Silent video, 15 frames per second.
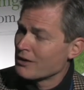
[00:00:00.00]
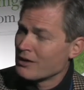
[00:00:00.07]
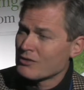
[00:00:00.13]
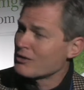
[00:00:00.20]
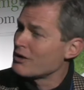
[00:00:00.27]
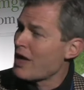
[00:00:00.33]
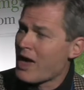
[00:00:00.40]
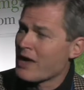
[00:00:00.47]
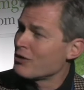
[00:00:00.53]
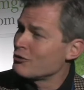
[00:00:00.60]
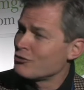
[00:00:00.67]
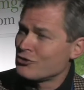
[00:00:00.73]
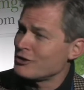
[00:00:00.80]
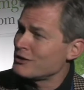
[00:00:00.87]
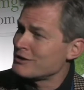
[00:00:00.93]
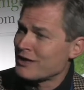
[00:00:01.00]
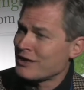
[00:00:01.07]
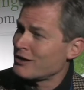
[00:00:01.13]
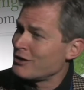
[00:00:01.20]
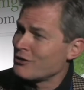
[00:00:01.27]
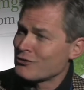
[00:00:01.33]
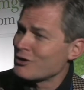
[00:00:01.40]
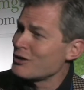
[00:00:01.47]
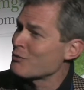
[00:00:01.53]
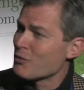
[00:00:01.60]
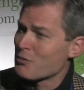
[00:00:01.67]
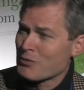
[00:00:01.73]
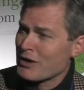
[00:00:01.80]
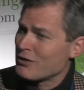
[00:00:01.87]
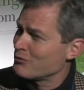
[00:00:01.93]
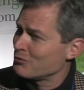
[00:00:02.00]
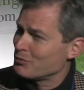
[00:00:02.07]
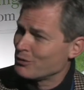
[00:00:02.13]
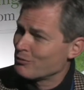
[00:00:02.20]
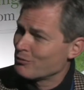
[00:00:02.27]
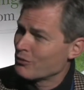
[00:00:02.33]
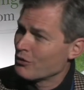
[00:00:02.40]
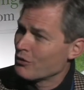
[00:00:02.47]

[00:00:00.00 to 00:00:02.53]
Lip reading: is an energy that is irreplaceable.